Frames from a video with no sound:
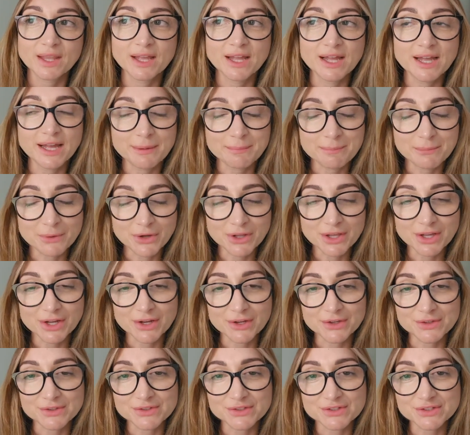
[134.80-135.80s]
and my
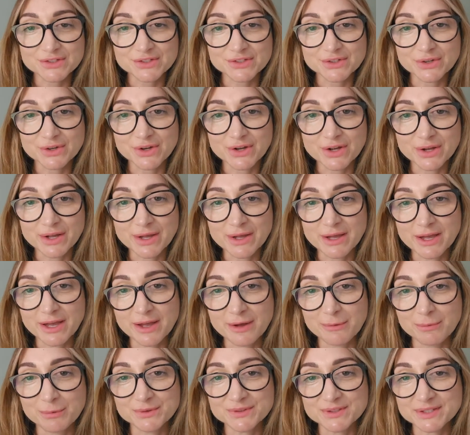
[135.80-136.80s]
coach
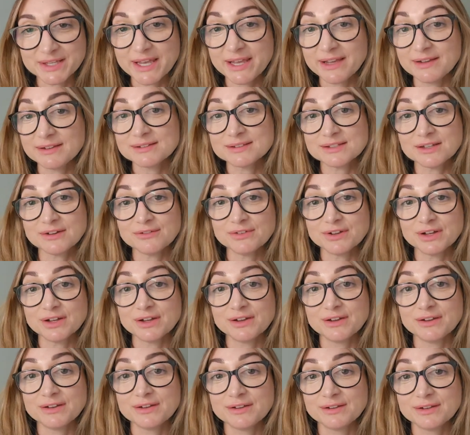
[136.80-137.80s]
uh, was an
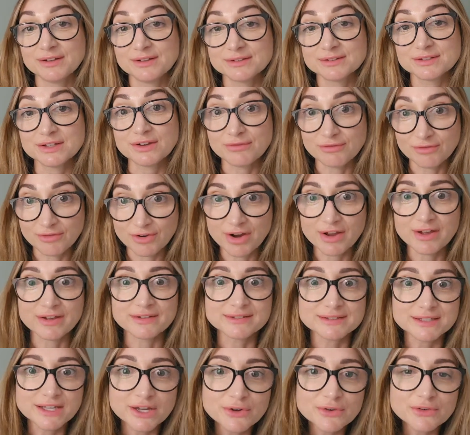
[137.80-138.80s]
ex-sufferer sufferer
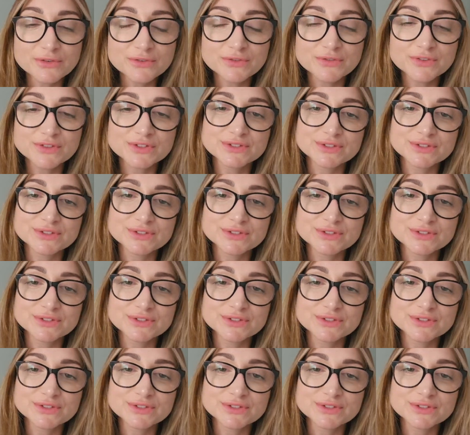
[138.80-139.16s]
herself.